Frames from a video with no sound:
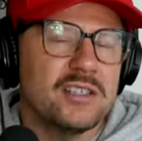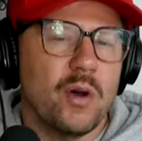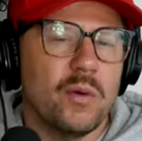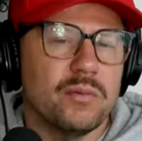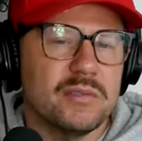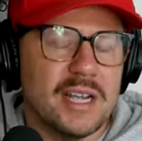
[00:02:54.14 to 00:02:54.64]

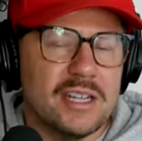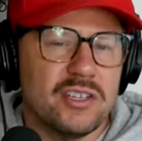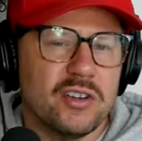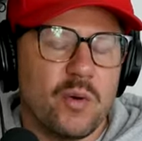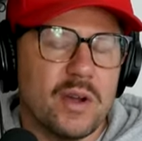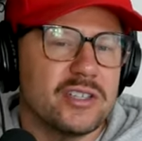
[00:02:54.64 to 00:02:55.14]
so to
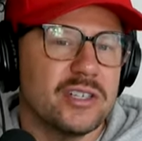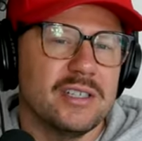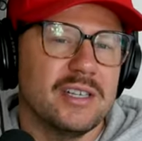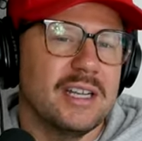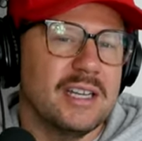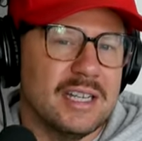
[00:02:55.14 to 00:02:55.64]
answer your
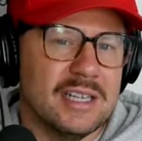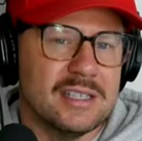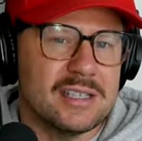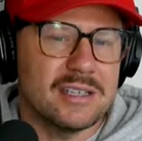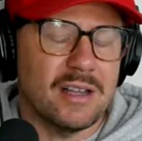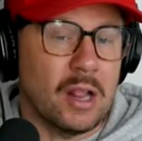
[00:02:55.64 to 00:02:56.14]
question, it
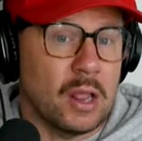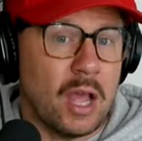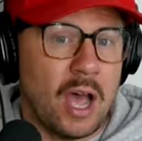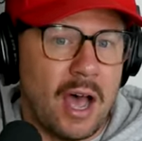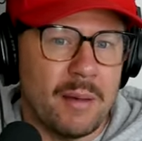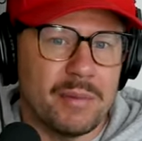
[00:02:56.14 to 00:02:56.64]
is a
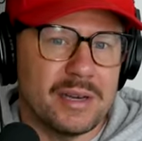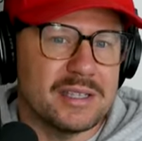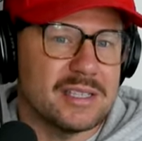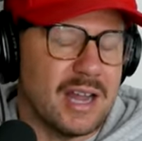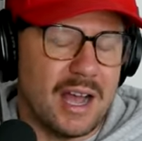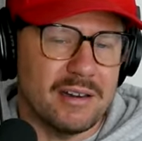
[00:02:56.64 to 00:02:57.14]
lot, but
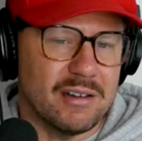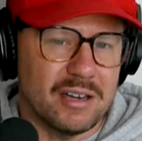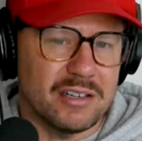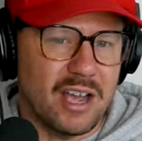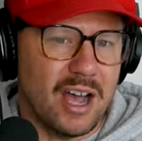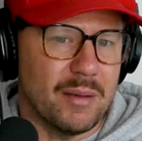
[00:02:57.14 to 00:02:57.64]
it's not
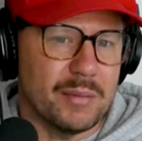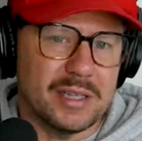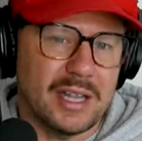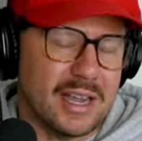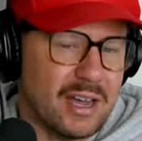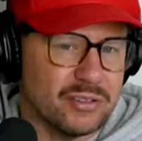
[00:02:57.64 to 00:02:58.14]

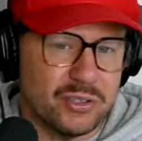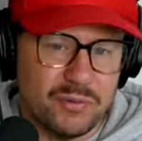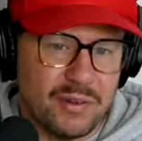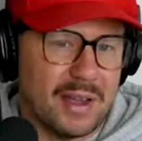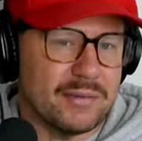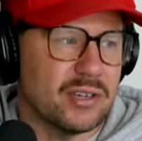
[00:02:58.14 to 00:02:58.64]
uncommon. Like I'll do
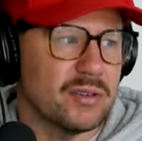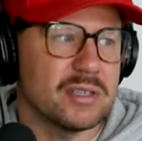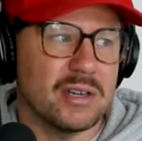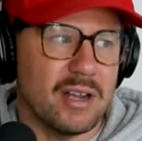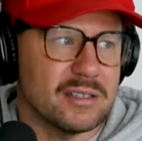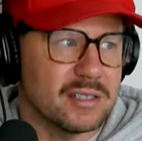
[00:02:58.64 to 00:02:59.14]
five shows
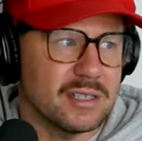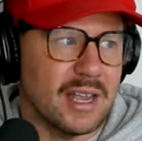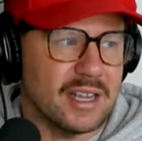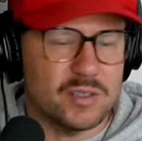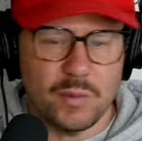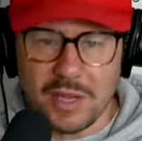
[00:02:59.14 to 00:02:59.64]
in Austin
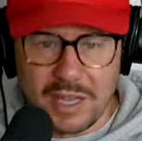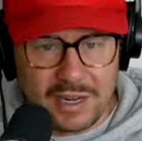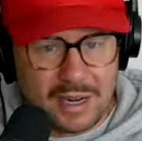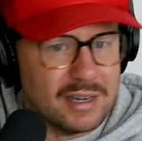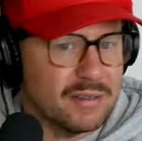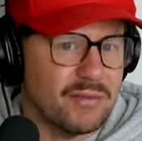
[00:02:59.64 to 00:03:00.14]
next
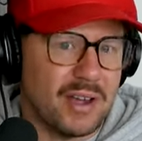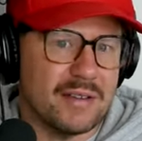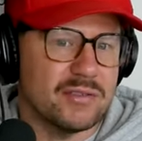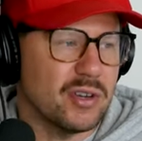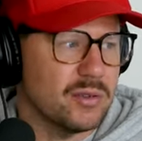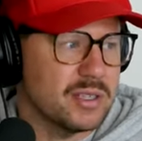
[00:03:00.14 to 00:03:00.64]
weekend. I did
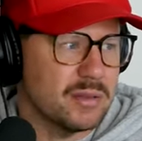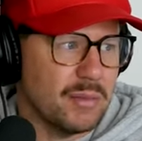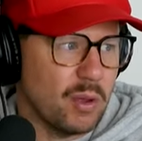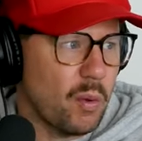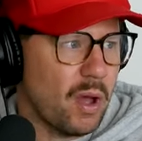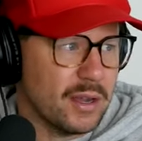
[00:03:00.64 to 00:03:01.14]
five shows in
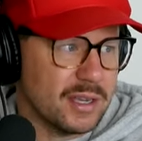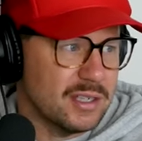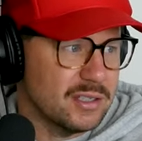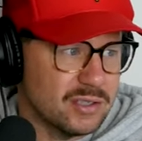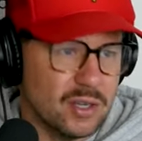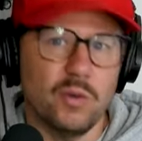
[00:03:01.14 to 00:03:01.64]

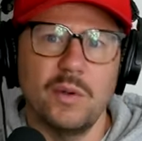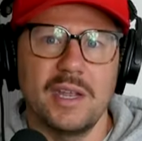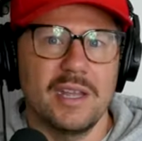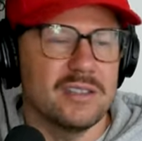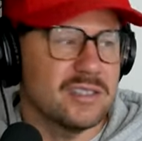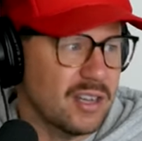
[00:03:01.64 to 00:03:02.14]
Milwaukee two
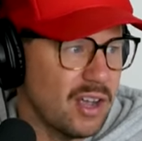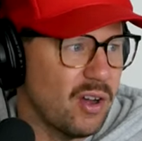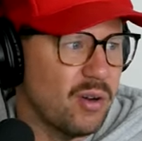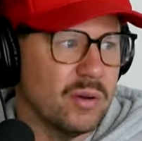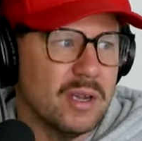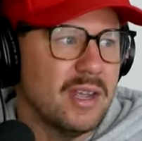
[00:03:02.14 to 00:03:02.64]
weekends
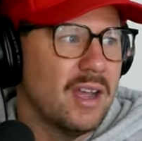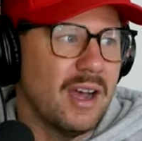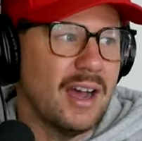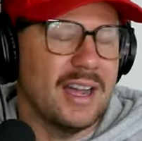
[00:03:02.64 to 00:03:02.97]
ago. Sure.